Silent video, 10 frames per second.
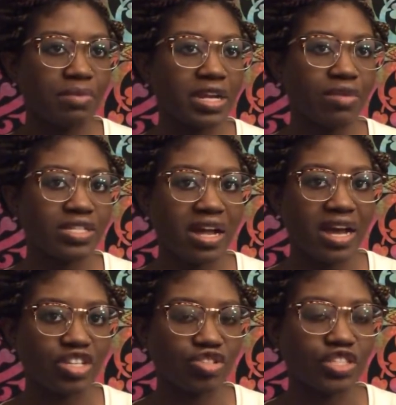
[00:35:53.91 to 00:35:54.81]
I mean, I was an
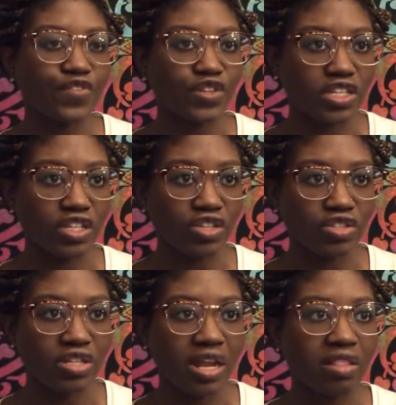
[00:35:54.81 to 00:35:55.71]
actress for
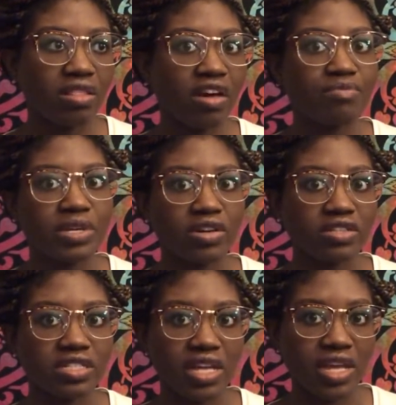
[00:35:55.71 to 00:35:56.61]
years and I love being
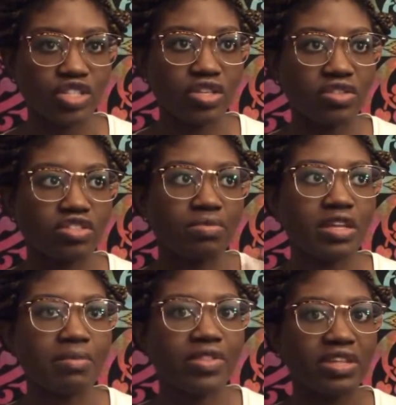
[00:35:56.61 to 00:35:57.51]
on stage, and there's
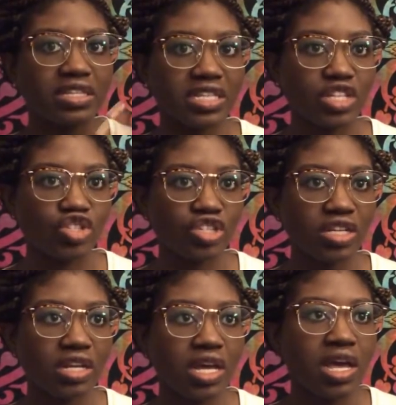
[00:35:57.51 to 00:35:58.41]
something about the
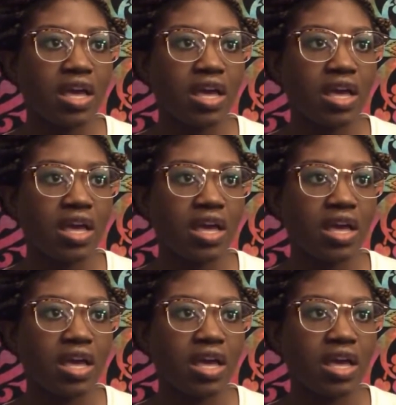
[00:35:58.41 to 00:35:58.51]
attention